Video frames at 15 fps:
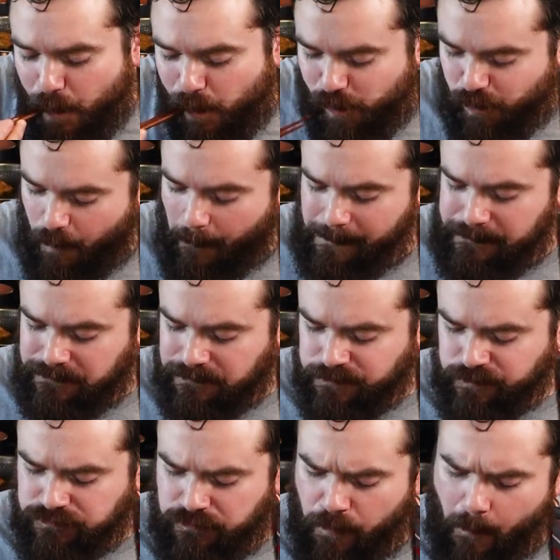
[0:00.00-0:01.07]
Mmm.
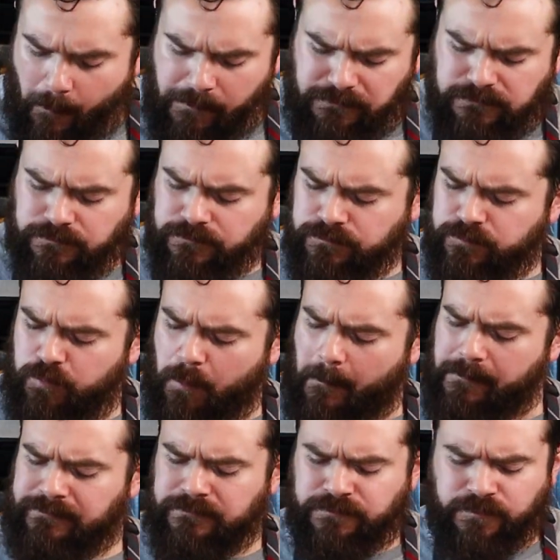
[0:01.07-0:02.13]

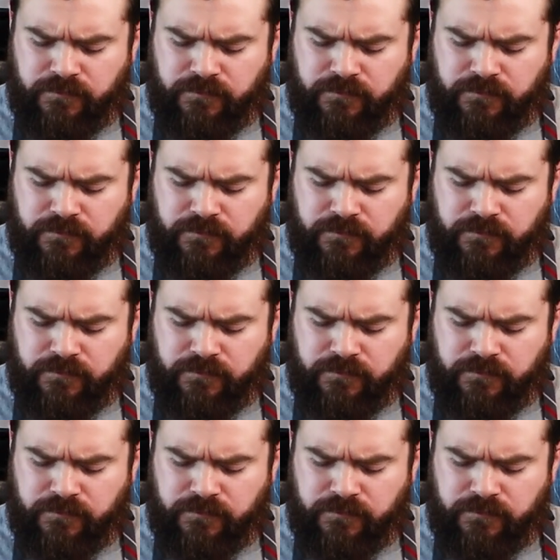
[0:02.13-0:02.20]
Mmm.